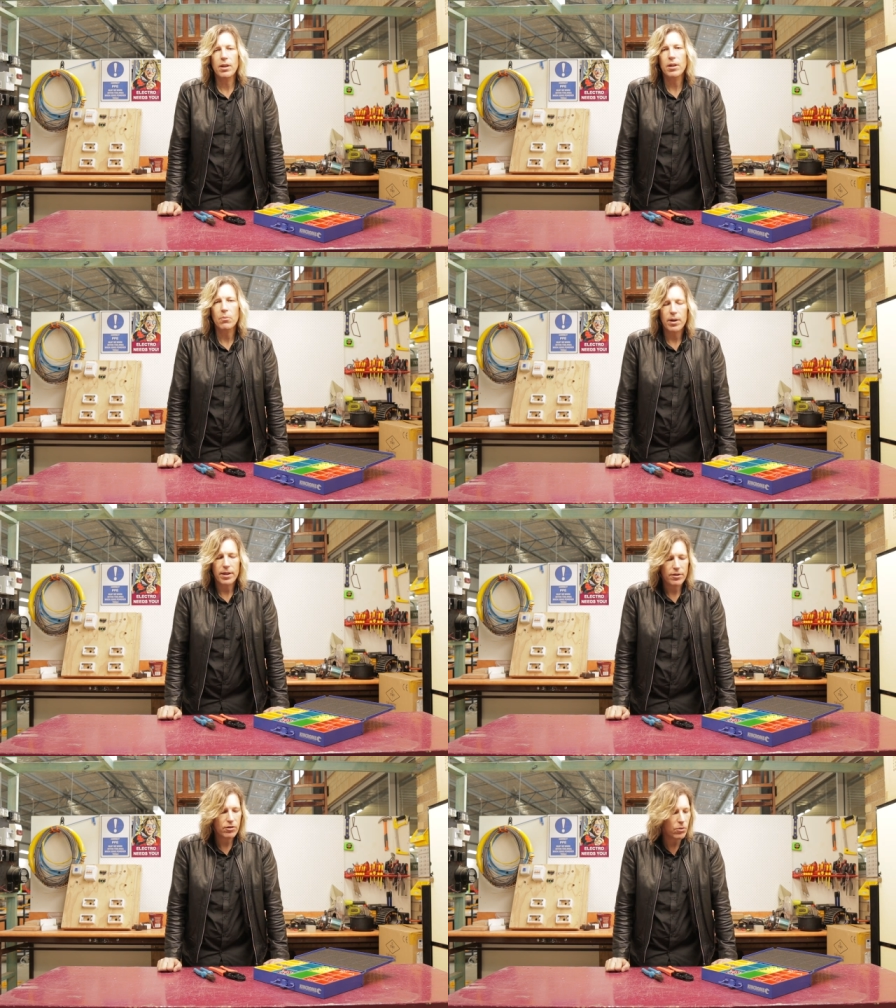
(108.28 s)
either one
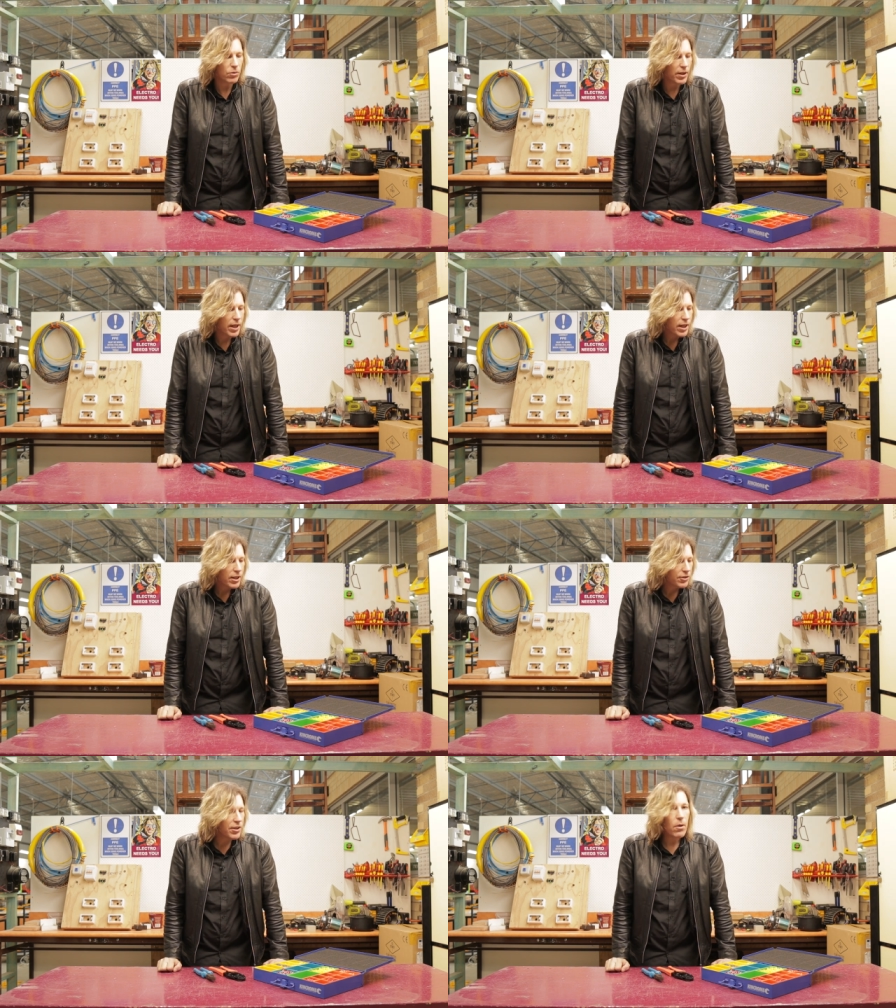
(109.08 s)
of these tools.
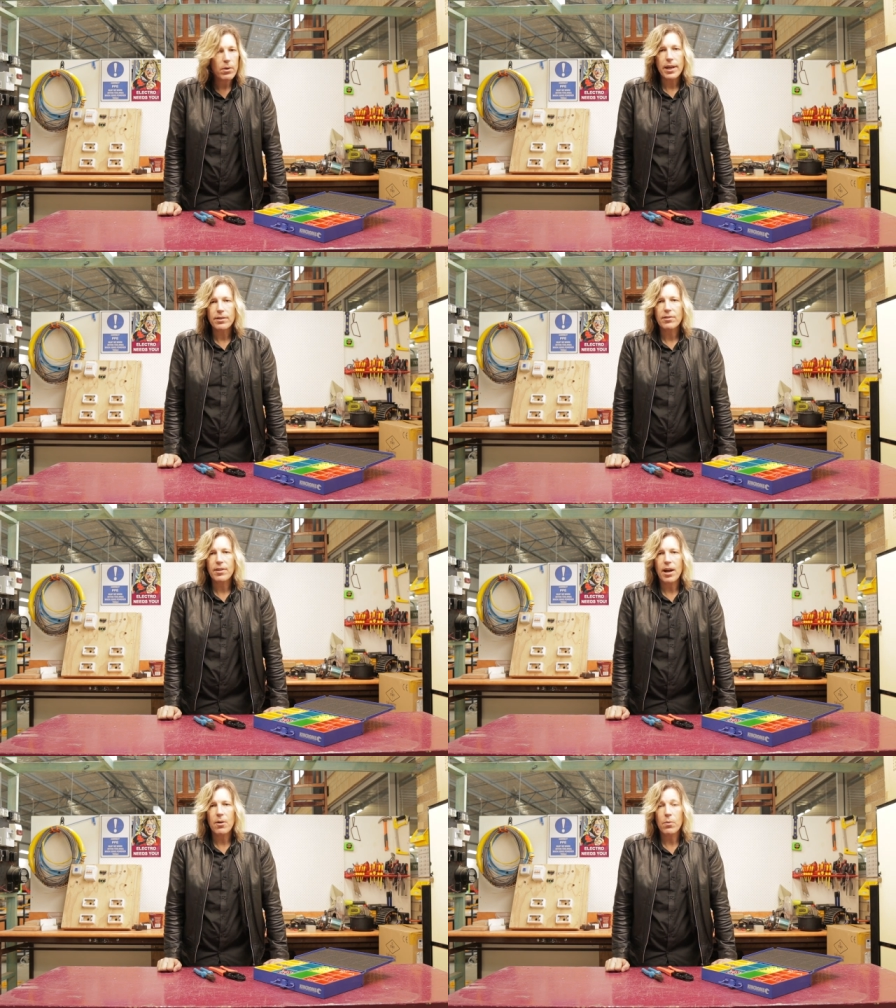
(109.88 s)
So let's
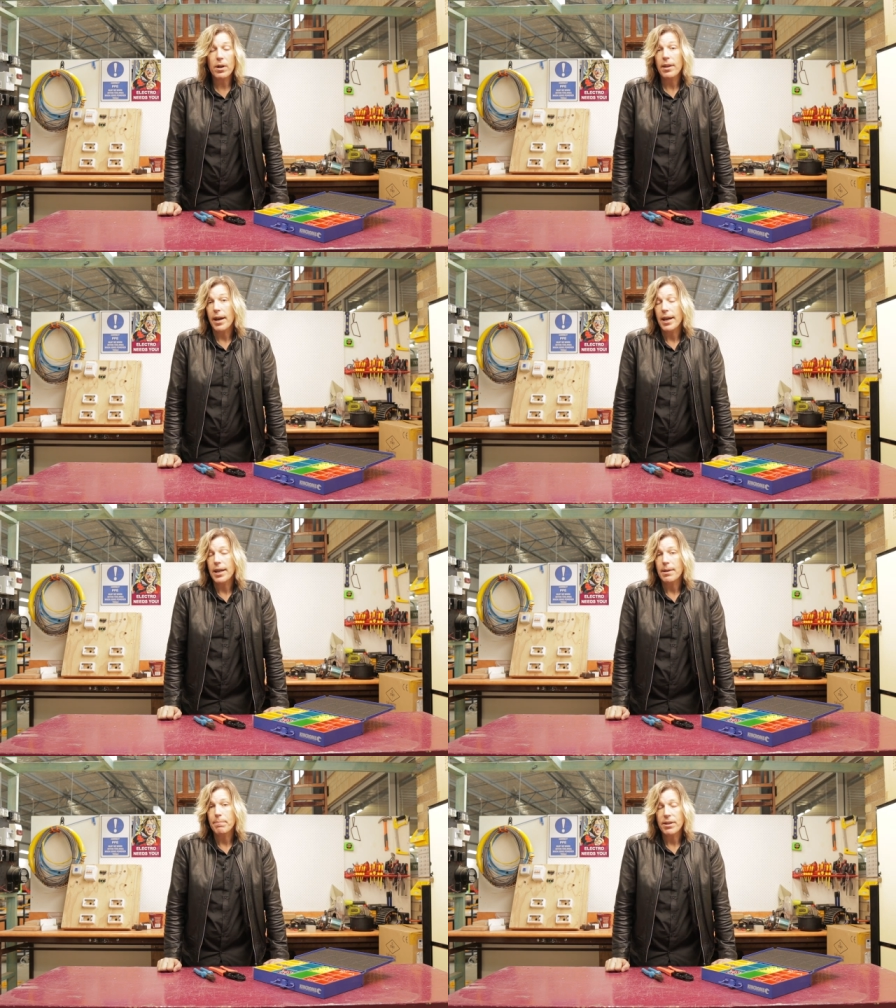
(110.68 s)
start with
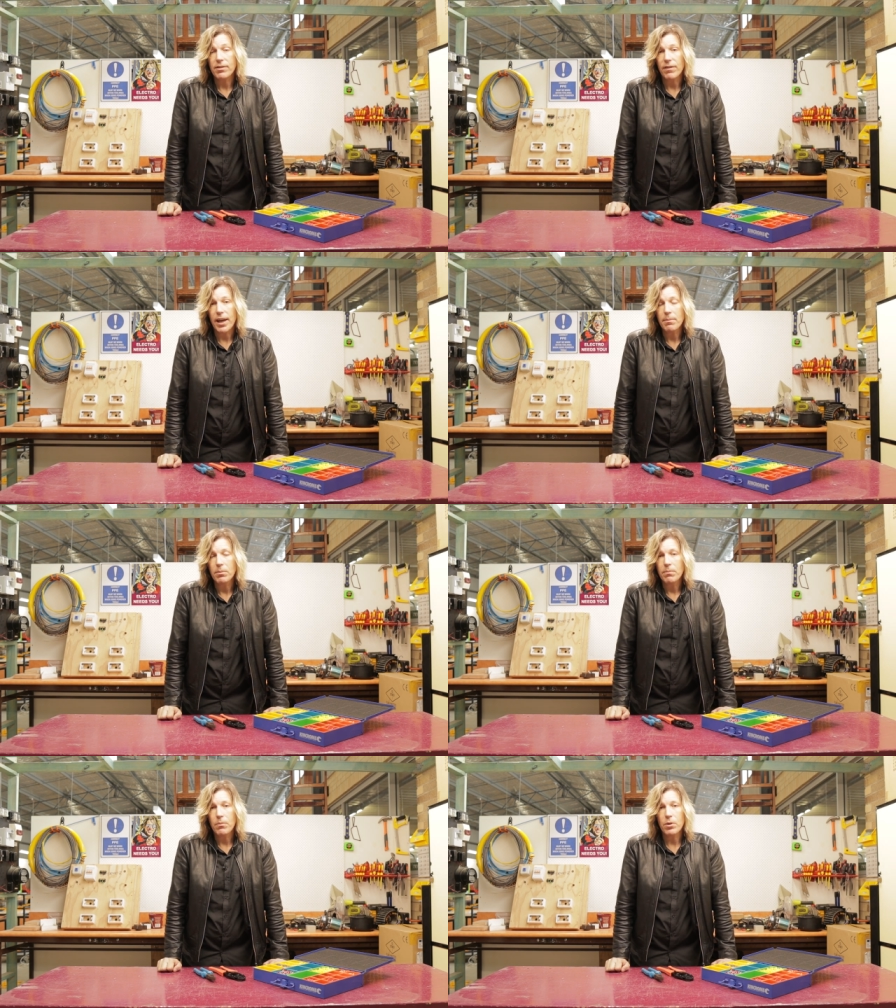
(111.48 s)
a piece of
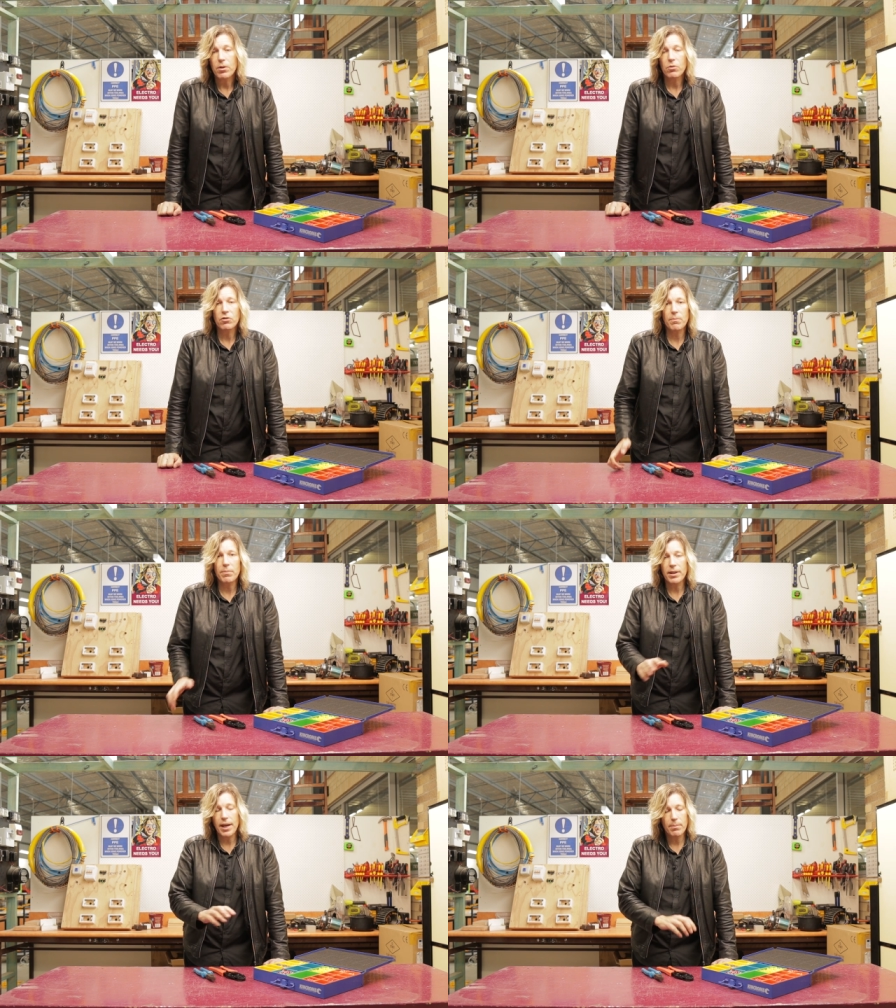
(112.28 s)
cable. We'll strip
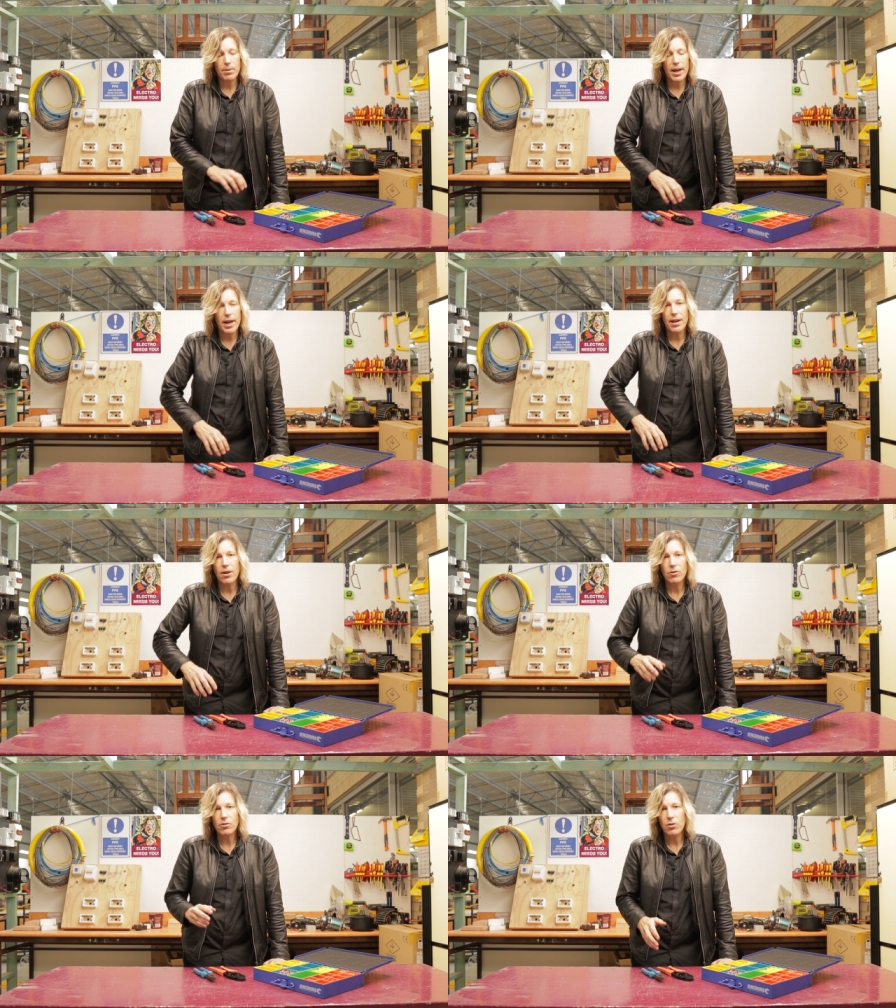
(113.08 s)
the cable and
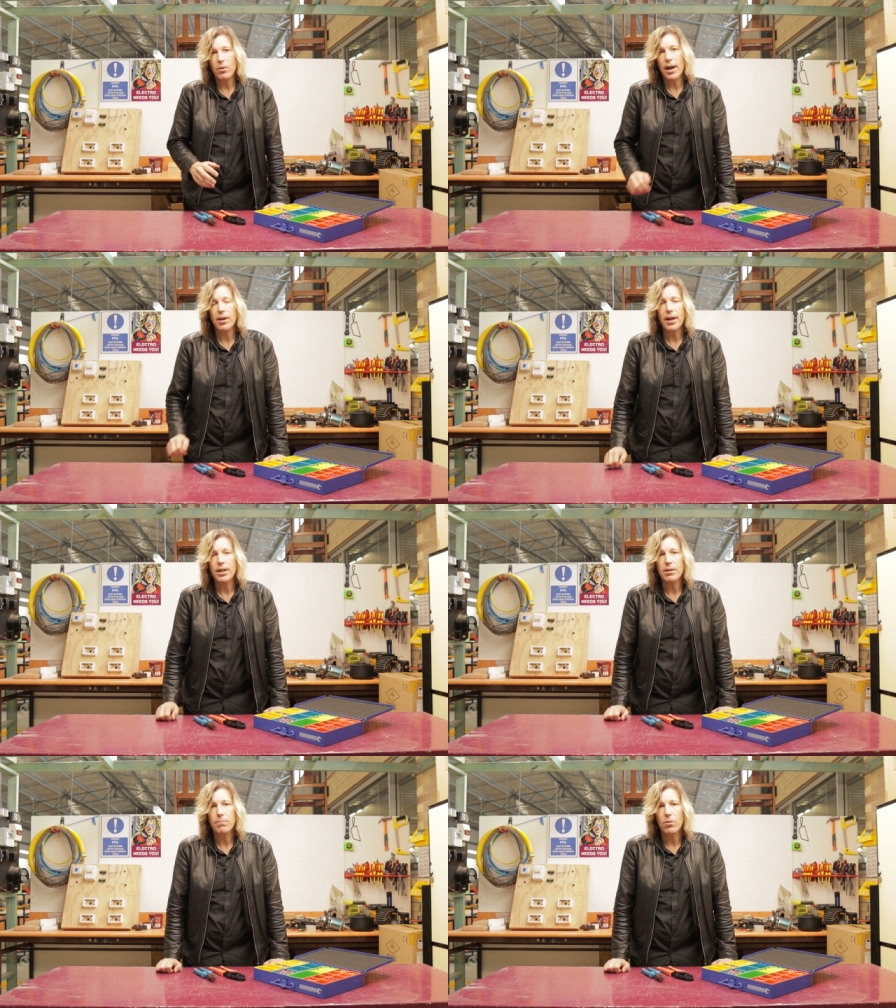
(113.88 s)
I'll show you how to
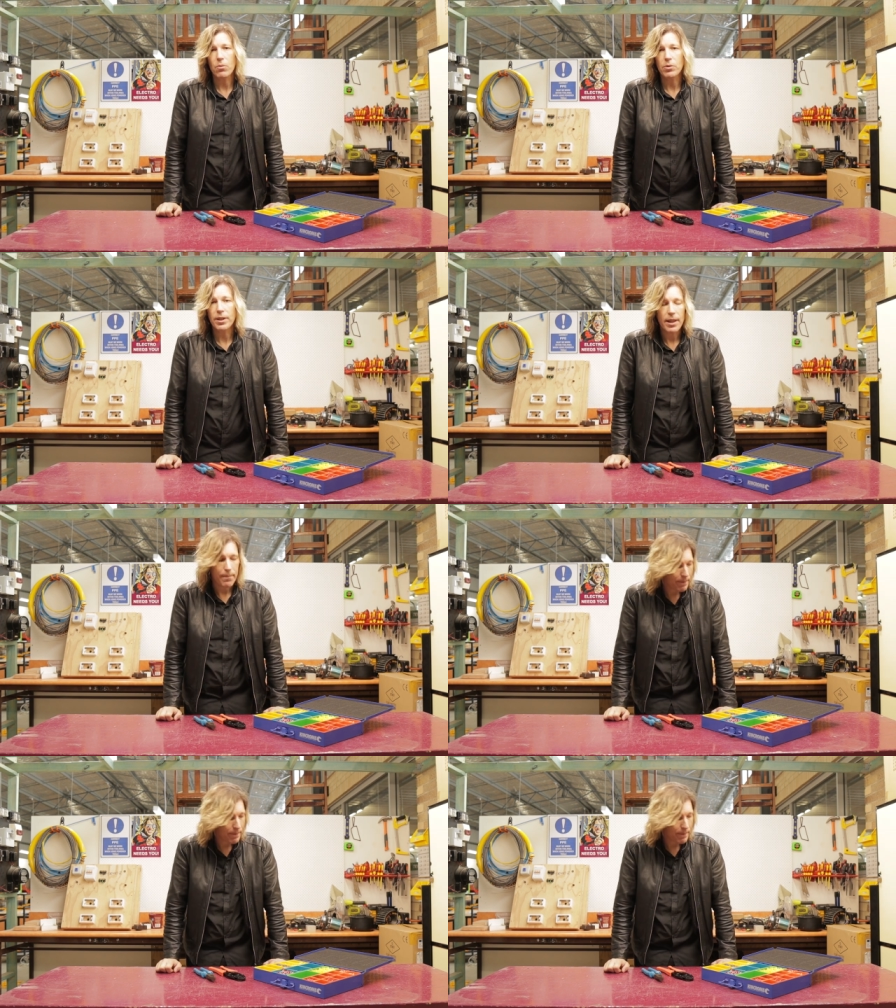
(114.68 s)
actually put it all together.